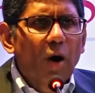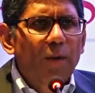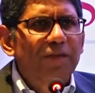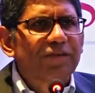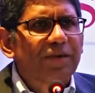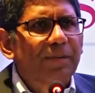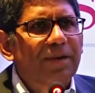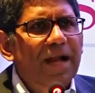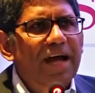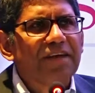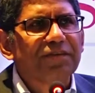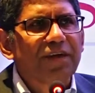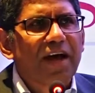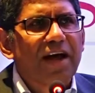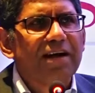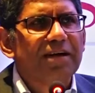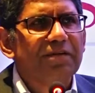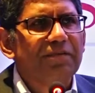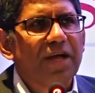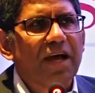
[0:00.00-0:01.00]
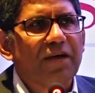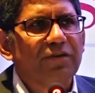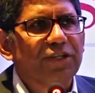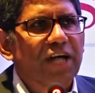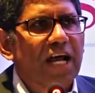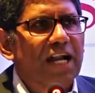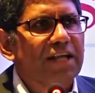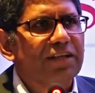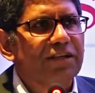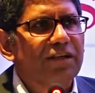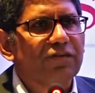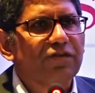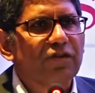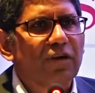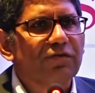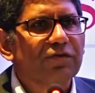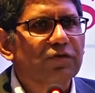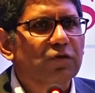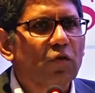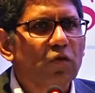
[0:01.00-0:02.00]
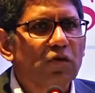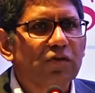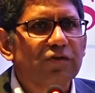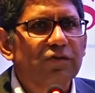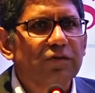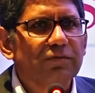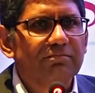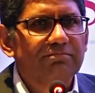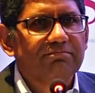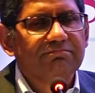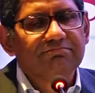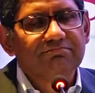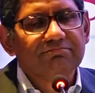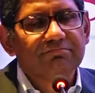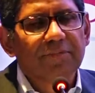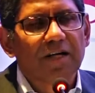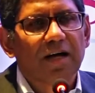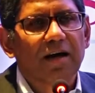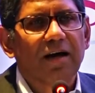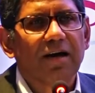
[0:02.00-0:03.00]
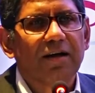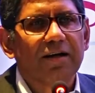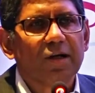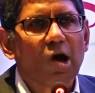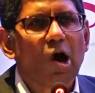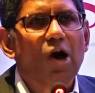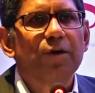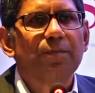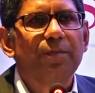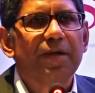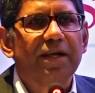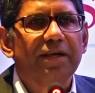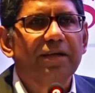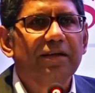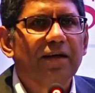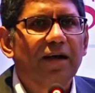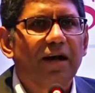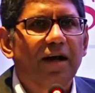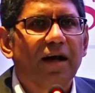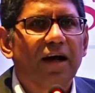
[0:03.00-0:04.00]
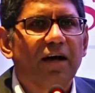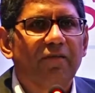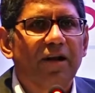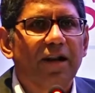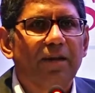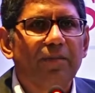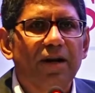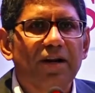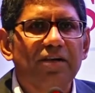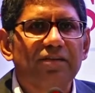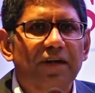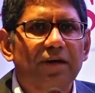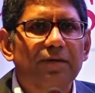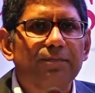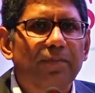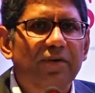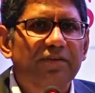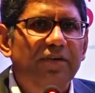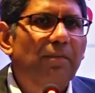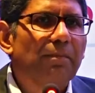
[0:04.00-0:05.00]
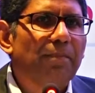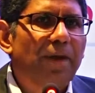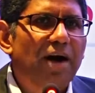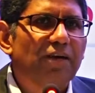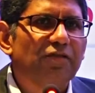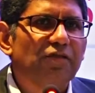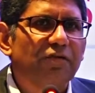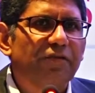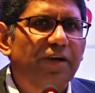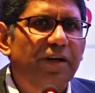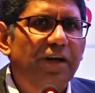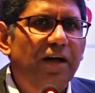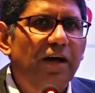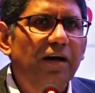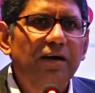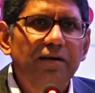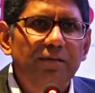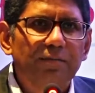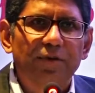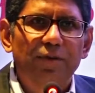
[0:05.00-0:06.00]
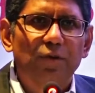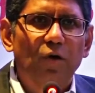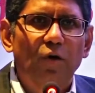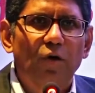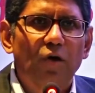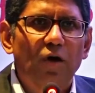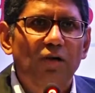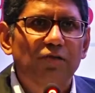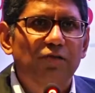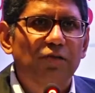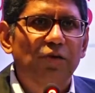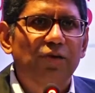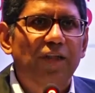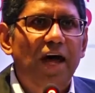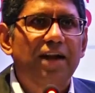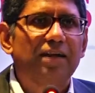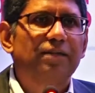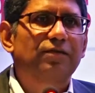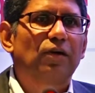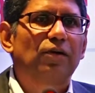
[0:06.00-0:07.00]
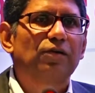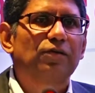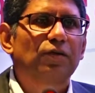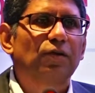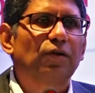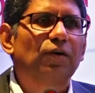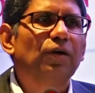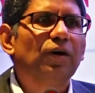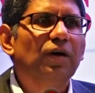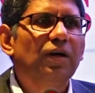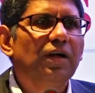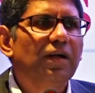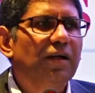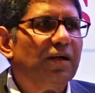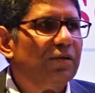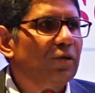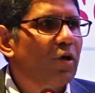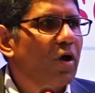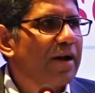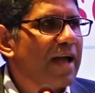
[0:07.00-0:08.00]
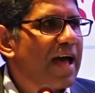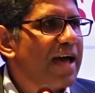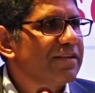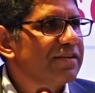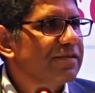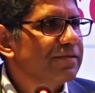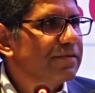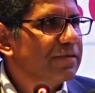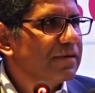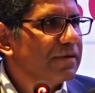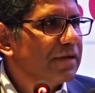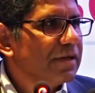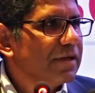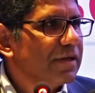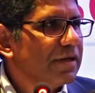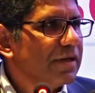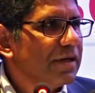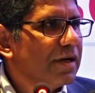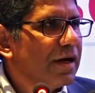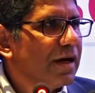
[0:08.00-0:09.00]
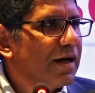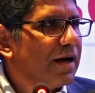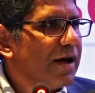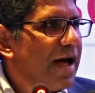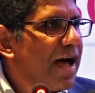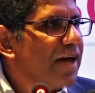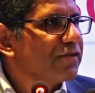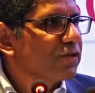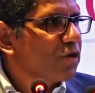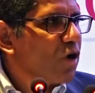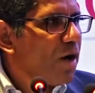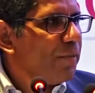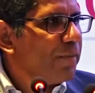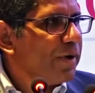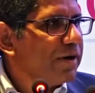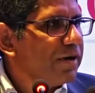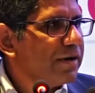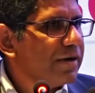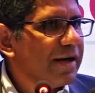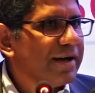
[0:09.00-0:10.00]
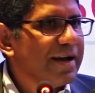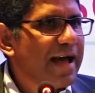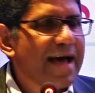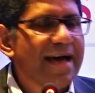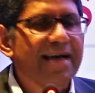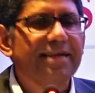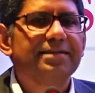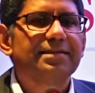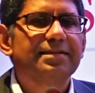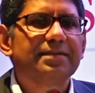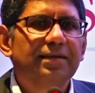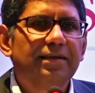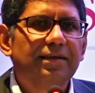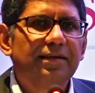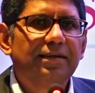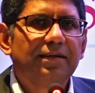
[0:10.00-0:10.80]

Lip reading: On the supply side, we have challenges of schools not being available in some parts of India, but though also that is also not as common and as